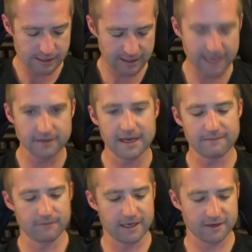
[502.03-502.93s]
And again, yeah,
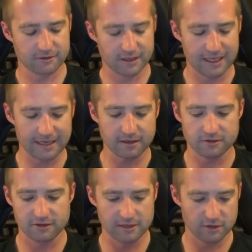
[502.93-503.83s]
nice click
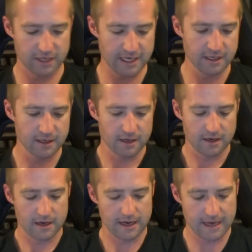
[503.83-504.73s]
to say it's gone
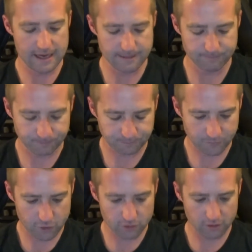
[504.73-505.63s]
in.
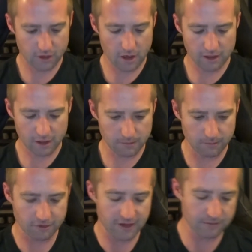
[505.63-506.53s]
Only a couple
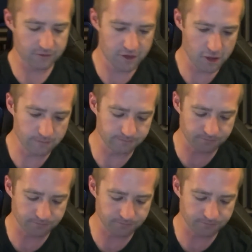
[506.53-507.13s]
more steps to do.